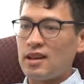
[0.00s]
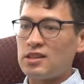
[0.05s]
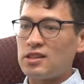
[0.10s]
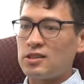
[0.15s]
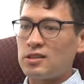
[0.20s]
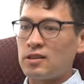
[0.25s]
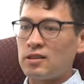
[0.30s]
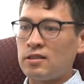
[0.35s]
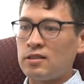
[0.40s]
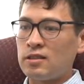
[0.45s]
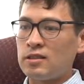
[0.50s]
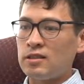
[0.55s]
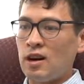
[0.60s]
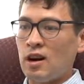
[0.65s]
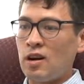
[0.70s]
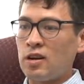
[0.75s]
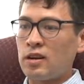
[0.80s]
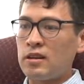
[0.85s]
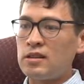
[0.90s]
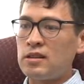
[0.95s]
started
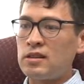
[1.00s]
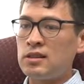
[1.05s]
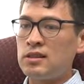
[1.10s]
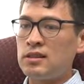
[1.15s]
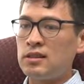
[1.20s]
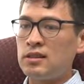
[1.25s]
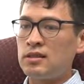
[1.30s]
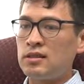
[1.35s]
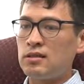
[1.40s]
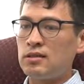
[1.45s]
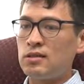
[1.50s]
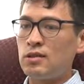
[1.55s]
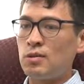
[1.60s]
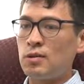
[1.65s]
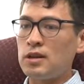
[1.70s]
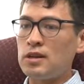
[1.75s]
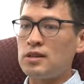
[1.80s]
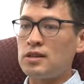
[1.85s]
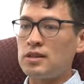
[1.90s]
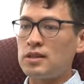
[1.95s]
August
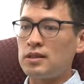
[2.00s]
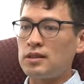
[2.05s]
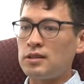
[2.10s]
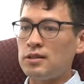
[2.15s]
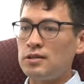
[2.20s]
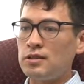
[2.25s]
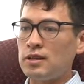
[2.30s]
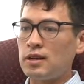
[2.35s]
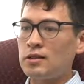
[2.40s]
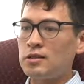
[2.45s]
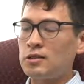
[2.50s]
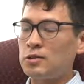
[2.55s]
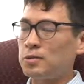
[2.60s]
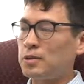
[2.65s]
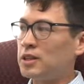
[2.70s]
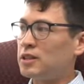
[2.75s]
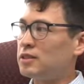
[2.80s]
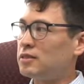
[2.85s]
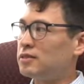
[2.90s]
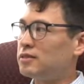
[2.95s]
26,
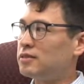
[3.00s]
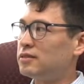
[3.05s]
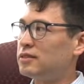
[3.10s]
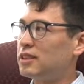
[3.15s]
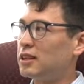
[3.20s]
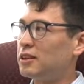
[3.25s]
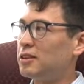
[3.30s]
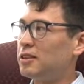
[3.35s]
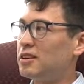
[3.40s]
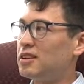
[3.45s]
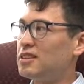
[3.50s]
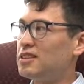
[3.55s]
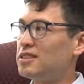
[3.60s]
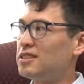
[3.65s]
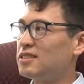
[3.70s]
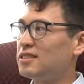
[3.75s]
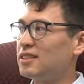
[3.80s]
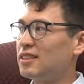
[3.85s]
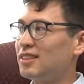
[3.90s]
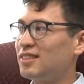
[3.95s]
2012 at
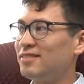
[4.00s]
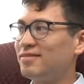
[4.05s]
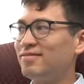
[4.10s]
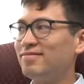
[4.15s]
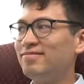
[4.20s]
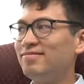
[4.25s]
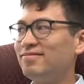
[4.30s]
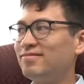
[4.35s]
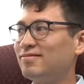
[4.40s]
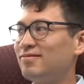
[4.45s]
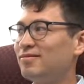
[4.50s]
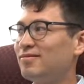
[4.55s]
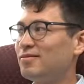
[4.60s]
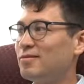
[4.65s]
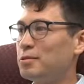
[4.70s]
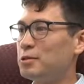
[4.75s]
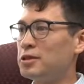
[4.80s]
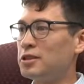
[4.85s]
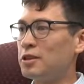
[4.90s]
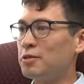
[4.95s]
Grace, and
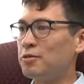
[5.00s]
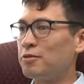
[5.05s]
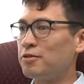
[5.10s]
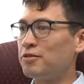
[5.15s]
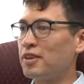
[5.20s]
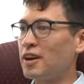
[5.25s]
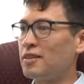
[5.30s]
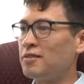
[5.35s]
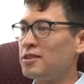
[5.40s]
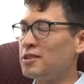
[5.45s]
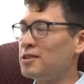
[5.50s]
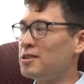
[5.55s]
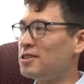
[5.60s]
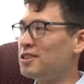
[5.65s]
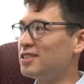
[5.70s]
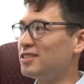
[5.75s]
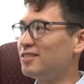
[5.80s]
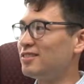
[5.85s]
was there for 5 years.